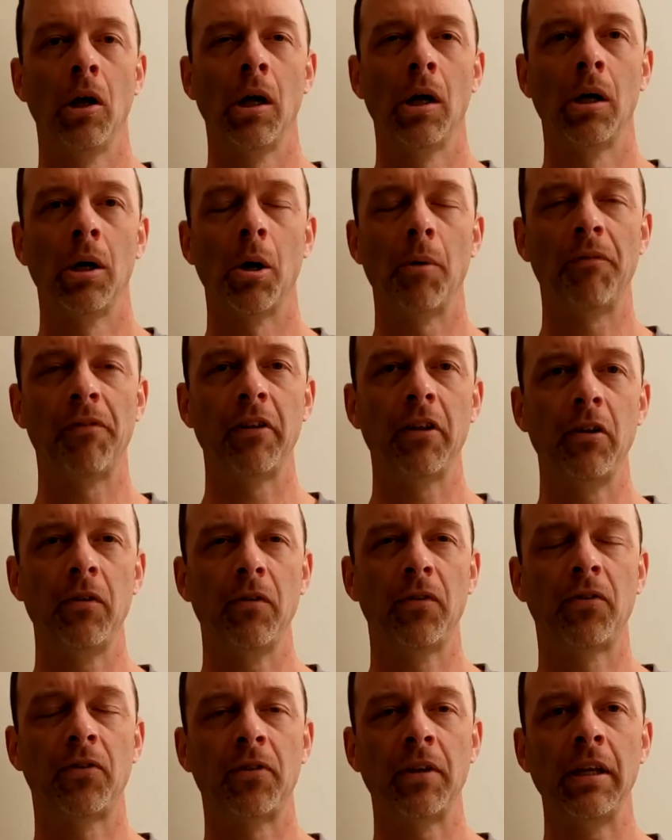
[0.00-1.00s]
Hopefully you've
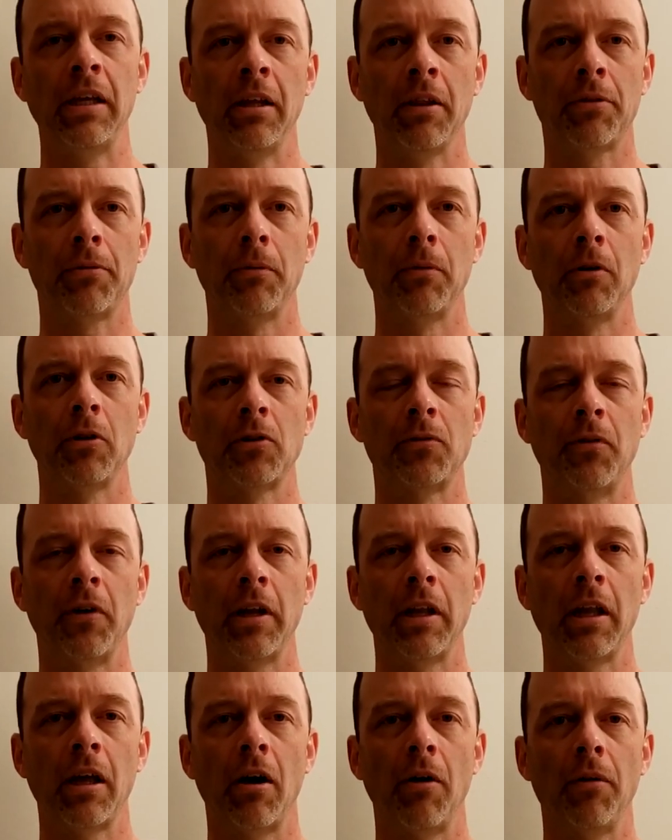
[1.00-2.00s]
seen through this
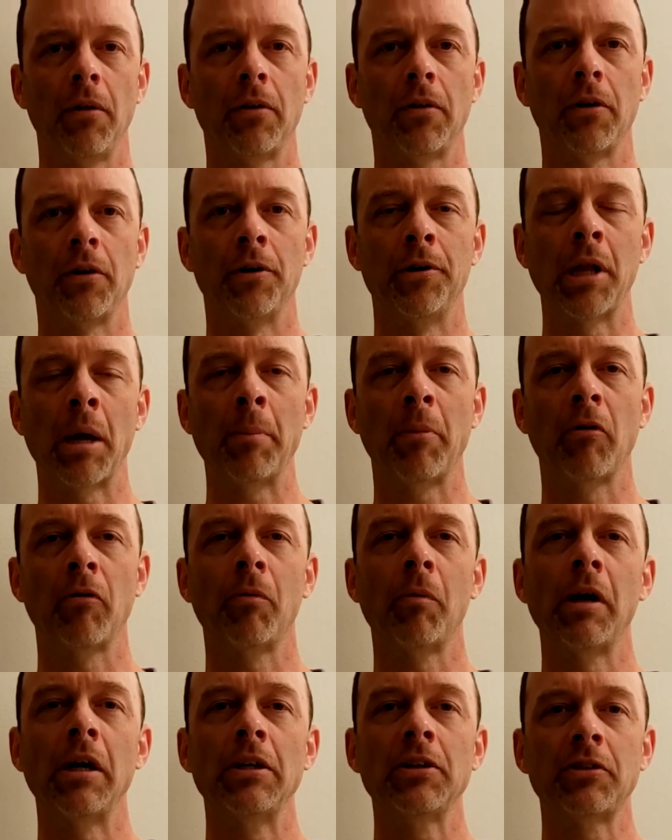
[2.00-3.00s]
video that there are a number of
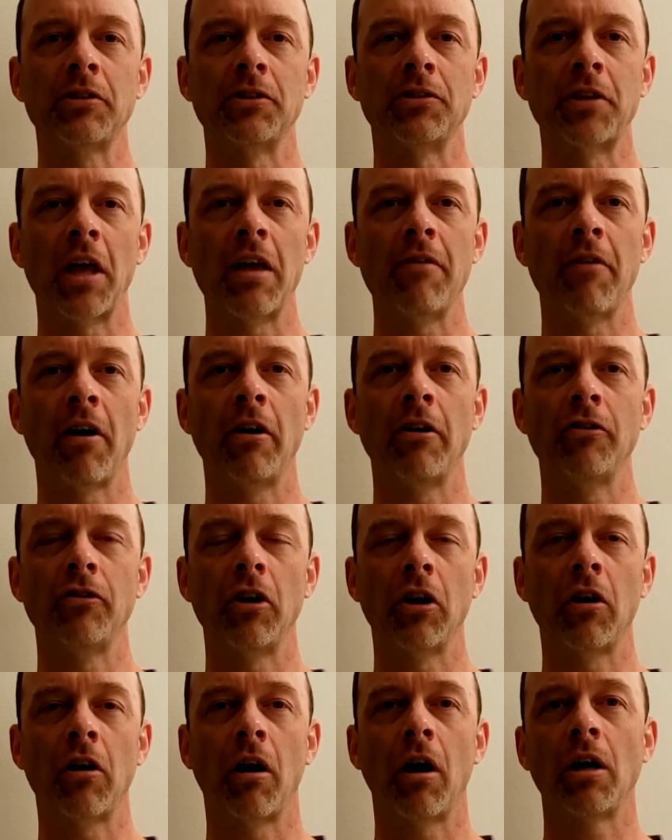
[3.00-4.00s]
ways to save
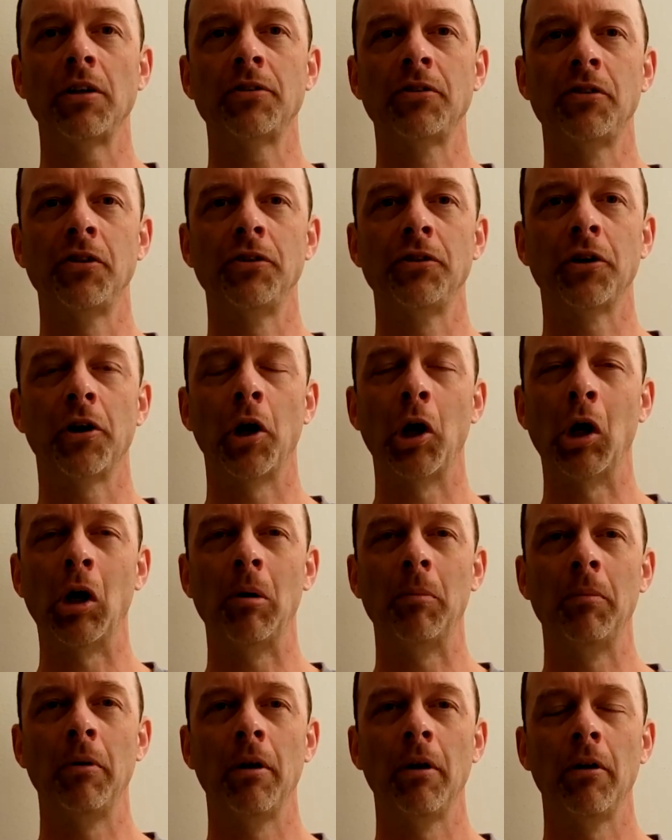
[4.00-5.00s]
energy costs in your
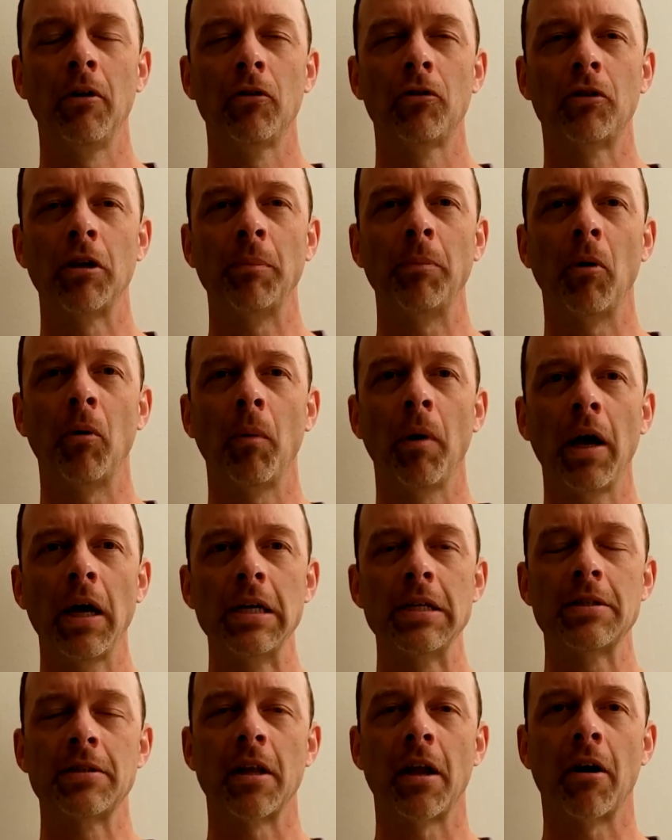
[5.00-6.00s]
home, simple
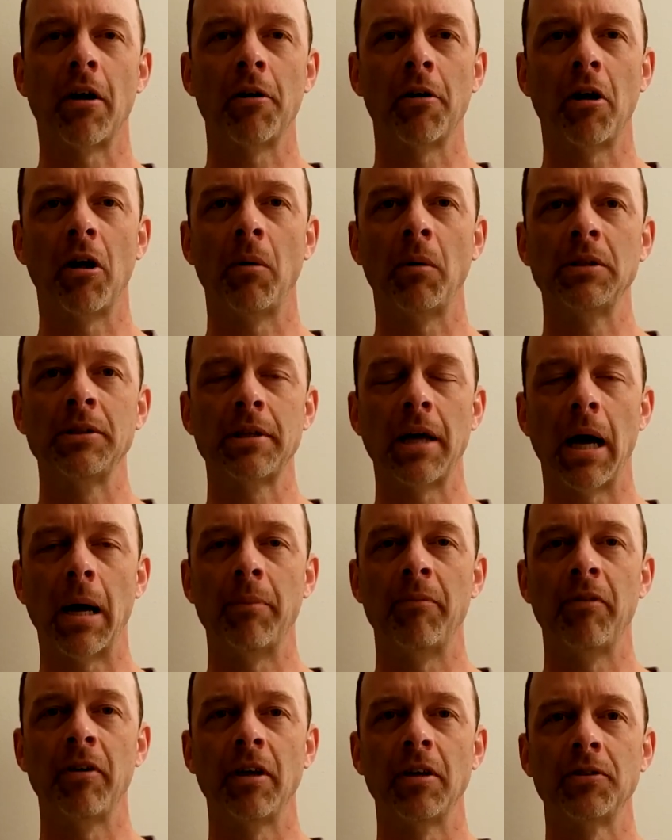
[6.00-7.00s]
ways that aren't always
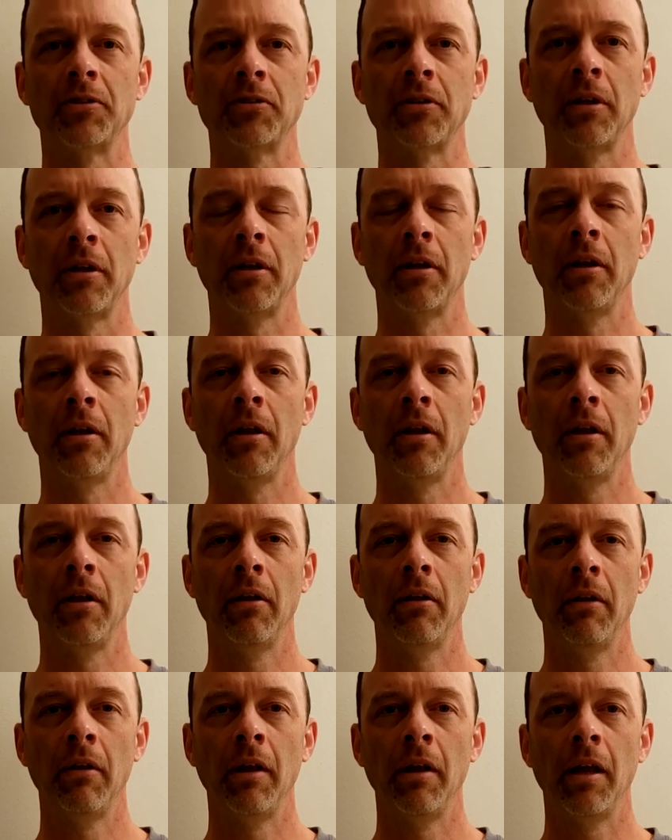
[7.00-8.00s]
obvious.
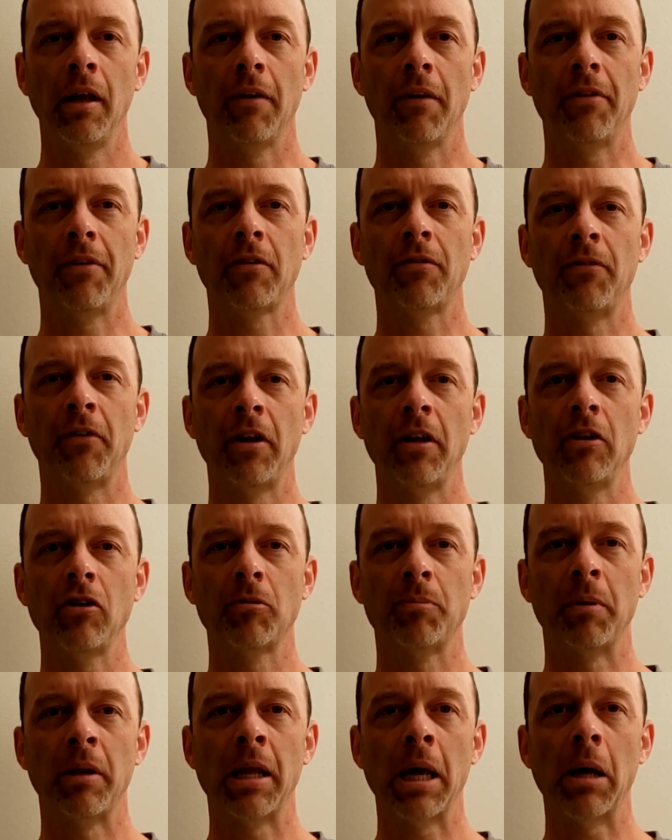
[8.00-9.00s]
If this video
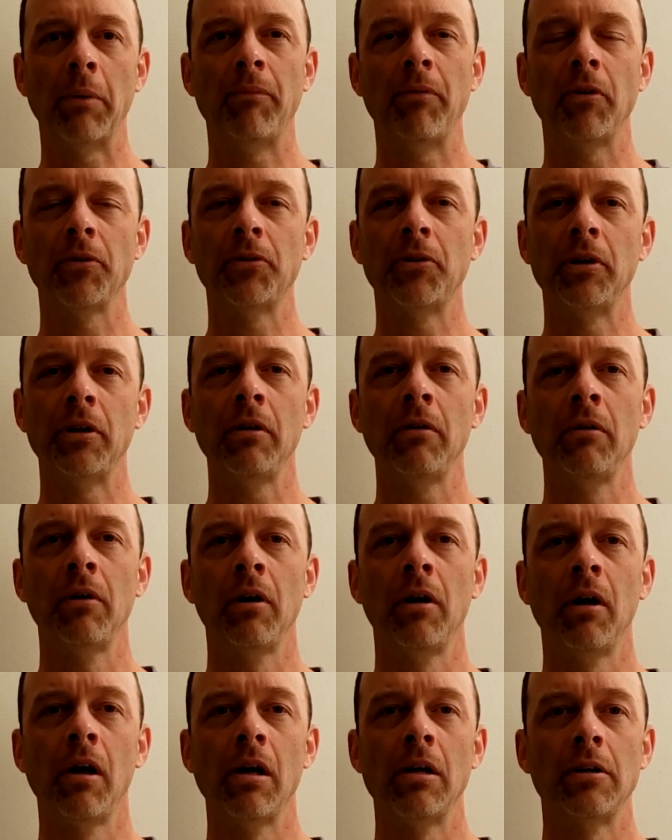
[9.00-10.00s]
has been helpful to you,
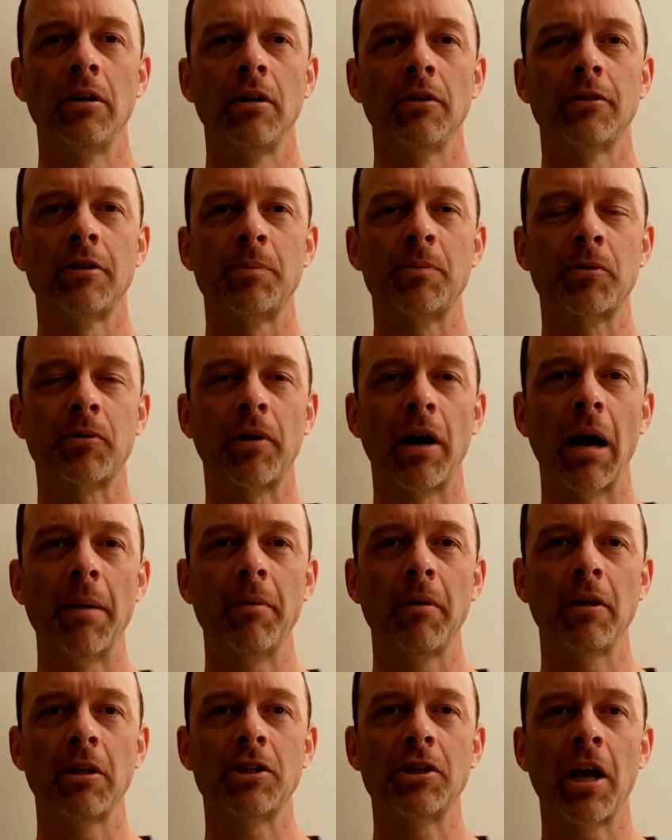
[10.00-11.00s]
subscribe
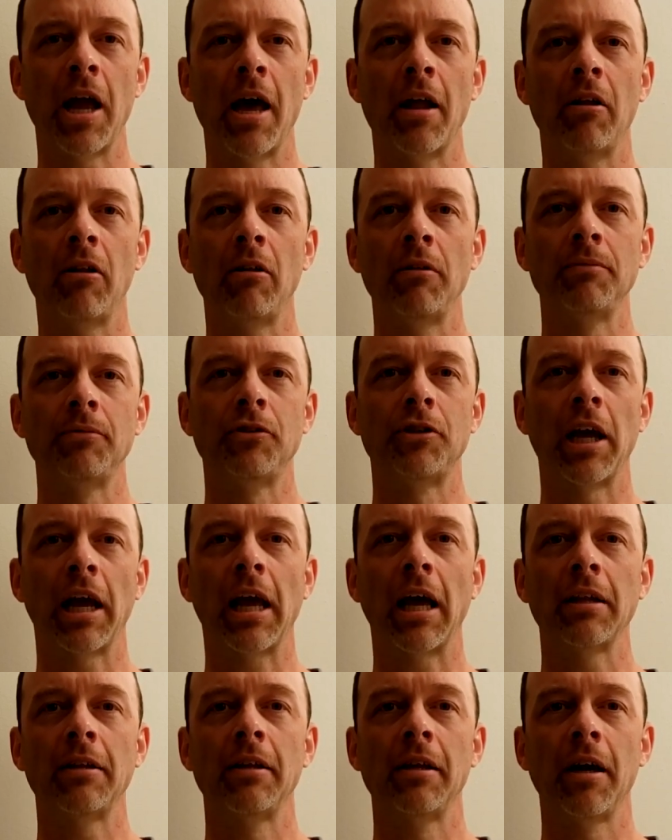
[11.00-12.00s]
to the channel, check
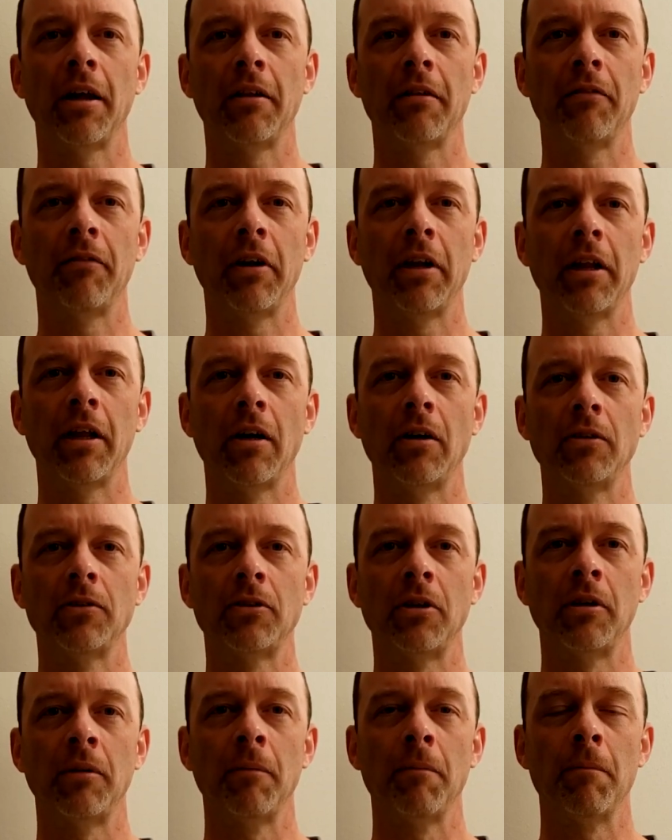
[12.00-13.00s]
out the other
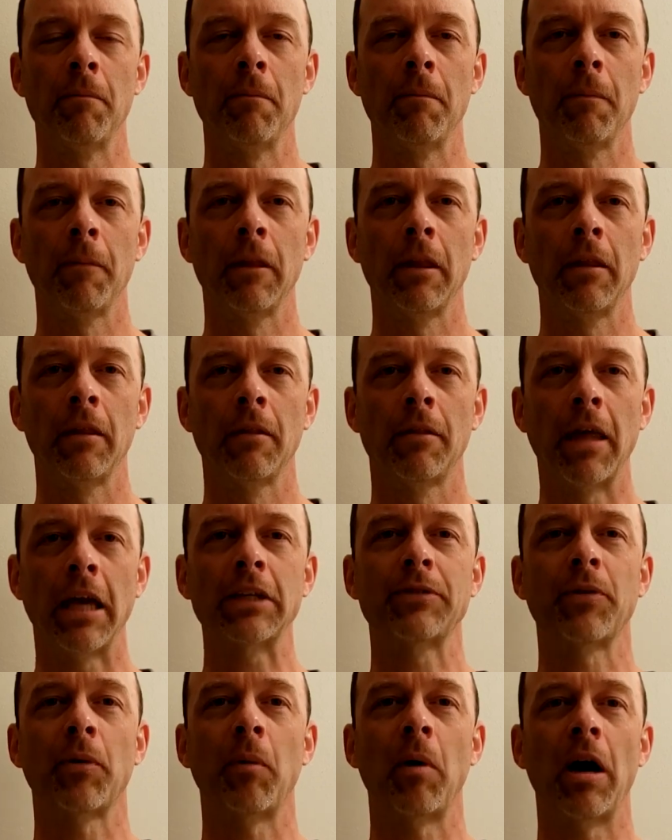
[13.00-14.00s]
videos.
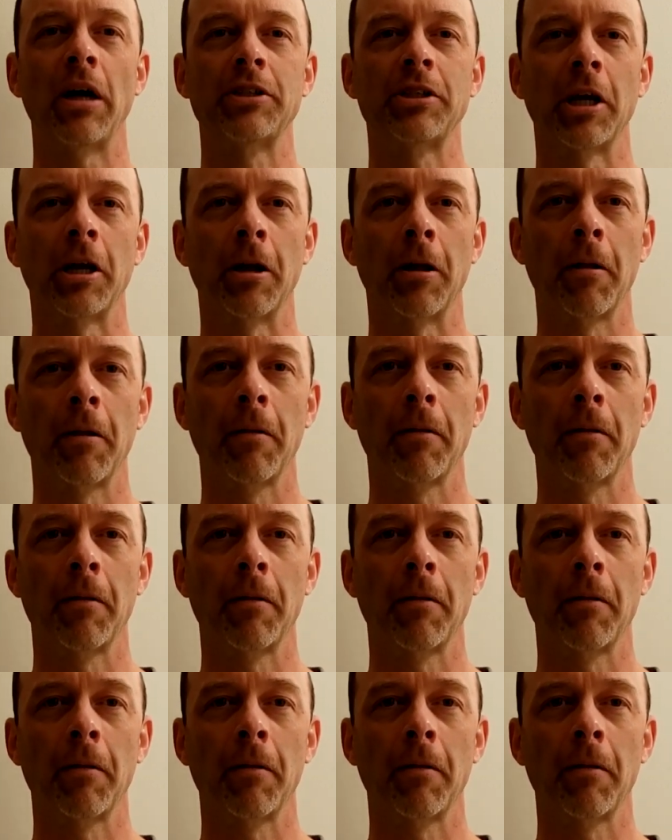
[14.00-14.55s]
Thanks for watching.